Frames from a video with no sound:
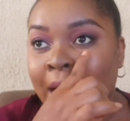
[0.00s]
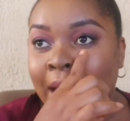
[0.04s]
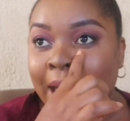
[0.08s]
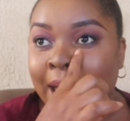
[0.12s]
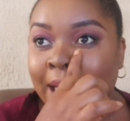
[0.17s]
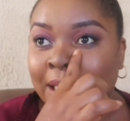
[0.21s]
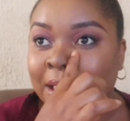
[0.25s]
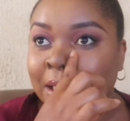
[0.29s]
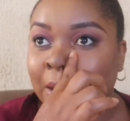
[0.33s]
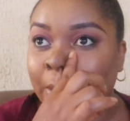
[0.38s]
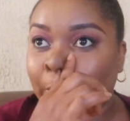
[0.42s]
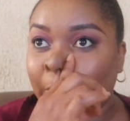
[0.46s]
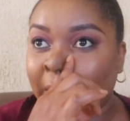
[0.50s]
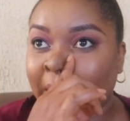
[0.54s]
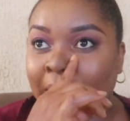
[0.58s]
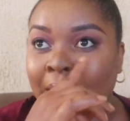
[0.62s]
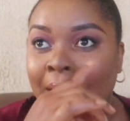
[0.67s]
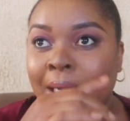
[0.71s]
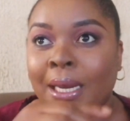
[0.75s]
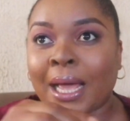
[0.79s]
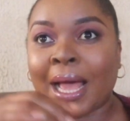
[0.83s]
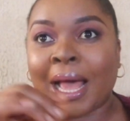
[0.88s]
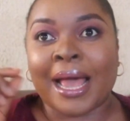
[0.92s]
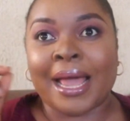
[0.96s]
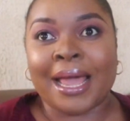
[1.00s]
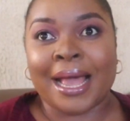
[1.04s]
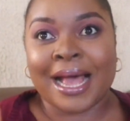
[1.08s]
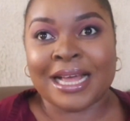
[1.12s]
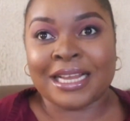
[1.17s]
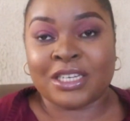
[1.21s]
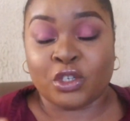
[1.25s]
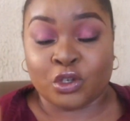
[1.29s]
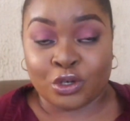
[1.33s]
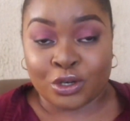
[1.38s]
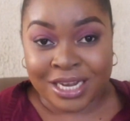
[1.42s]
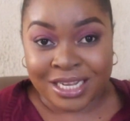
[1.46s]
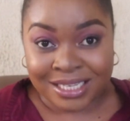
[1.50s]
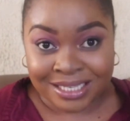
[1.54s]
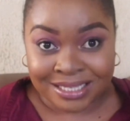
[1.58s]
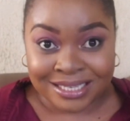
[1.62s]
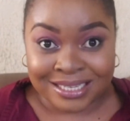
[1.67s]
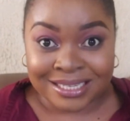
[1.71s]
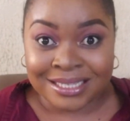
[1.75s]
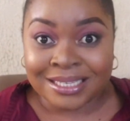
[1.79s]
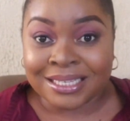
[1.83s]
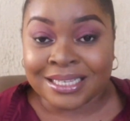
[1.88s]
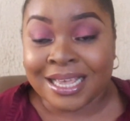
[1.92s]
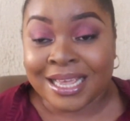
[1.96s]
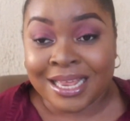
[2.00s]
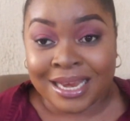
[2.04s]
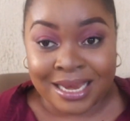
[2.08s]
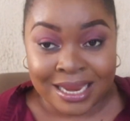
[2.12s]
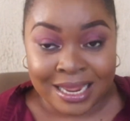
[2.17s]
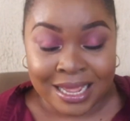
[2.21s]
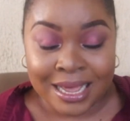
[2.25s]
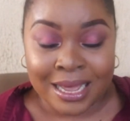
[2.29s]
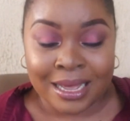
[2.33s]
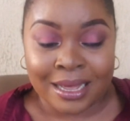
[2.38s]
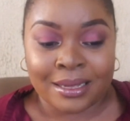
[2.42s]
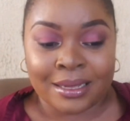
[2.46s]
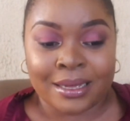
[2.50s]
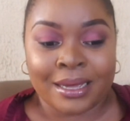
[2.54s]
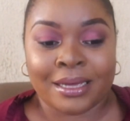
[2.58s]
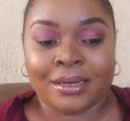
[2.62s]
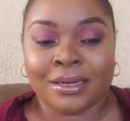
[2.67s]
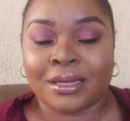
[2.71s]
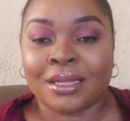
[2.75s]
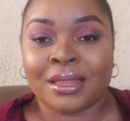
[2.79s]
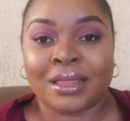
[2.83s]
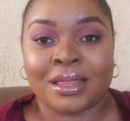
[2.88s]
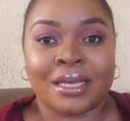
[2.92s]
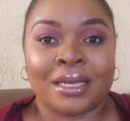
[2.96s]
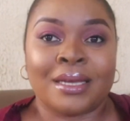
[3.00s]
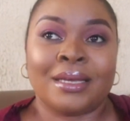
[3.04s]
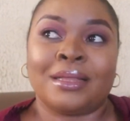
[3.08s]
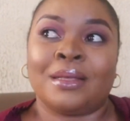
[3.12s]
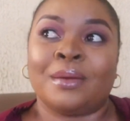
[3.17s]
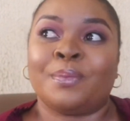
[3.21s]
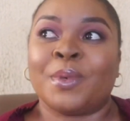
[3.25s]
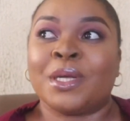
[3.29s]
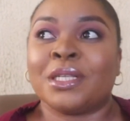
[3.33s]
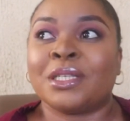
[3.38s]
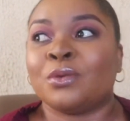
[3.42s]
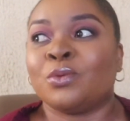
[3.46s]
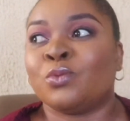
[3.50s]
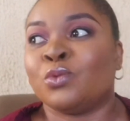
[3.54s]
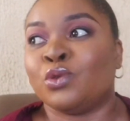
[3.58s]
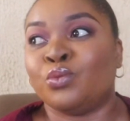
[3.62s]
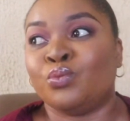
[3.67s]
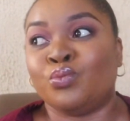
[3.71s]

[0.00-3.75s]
Had it been I addressed it earlier, I don't think the person would